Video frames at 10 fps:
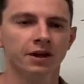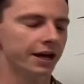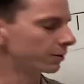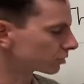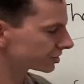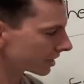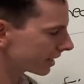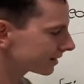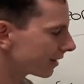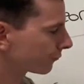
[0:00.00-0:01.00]
And we're
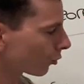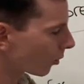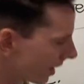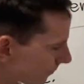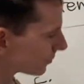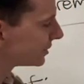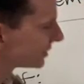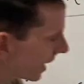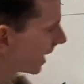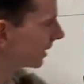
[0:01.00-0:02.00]
saying that for whatever
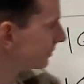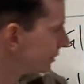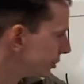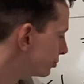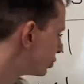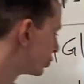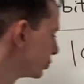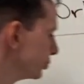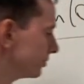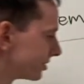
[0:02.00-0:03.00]
set element you
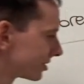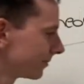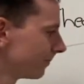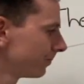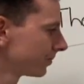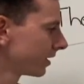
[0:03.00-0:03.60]
choose,